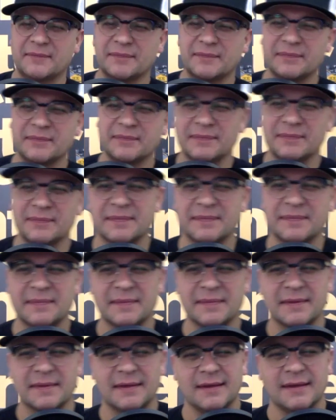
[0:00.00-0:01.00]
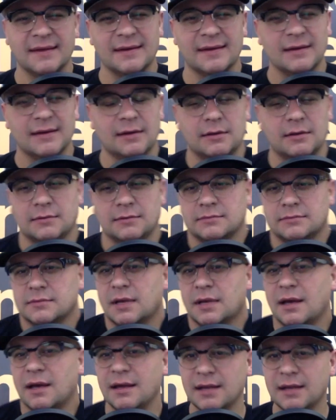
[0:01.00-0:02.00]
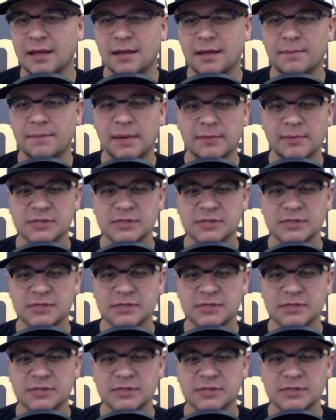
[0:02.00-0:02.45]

costs money, you know. So yeah, um, and, and people